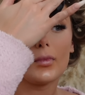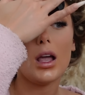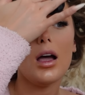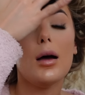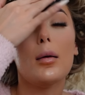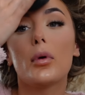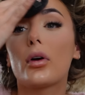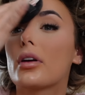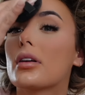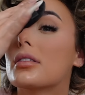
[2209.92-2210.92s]
I'm not
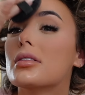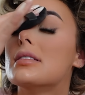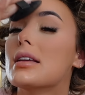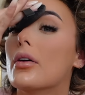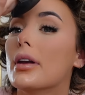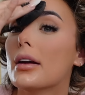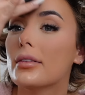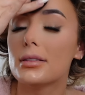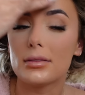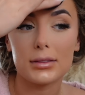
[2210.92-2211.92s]
going to sit on here
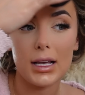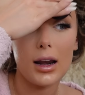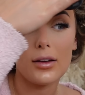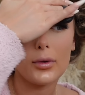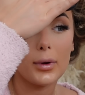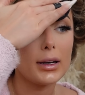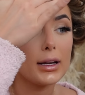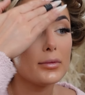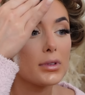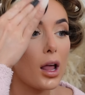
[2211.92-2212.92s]
and tell everyone
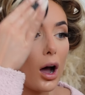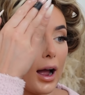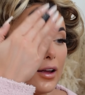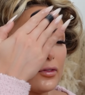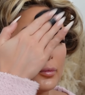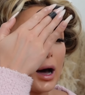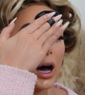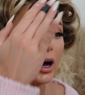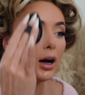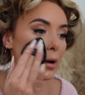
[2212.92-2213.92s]
Liam's life,
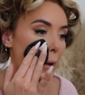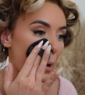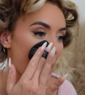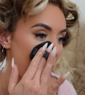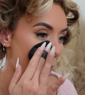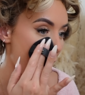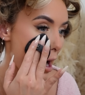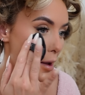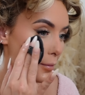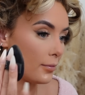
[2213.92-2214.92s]
but,
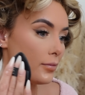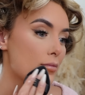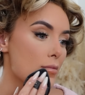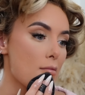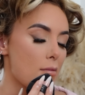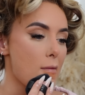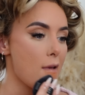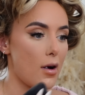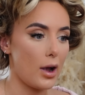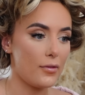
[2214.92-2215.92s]
you
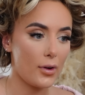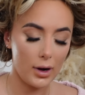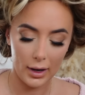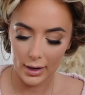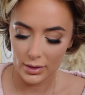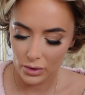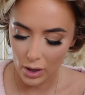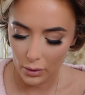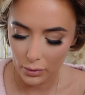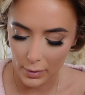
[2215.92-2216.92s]
know, I feel like I
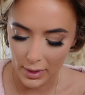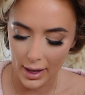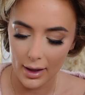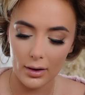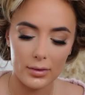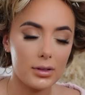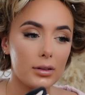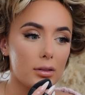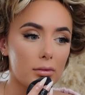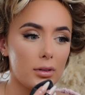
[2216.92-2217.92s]
struggled with it, and I was
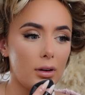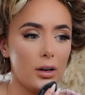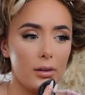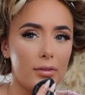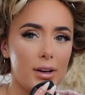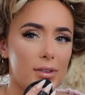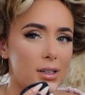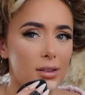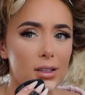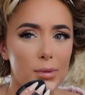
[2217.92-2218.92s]
like, oh no, I've never
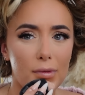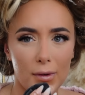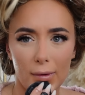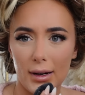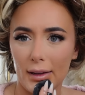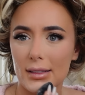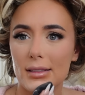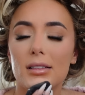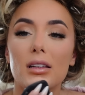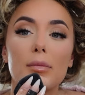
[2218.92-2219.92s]
done this before. Like, this
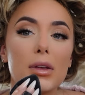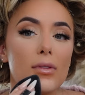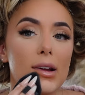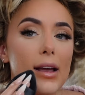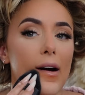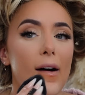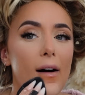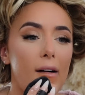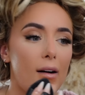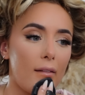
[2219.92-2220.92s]
is going to be really
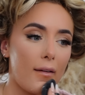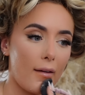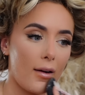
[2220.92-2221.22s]
hard.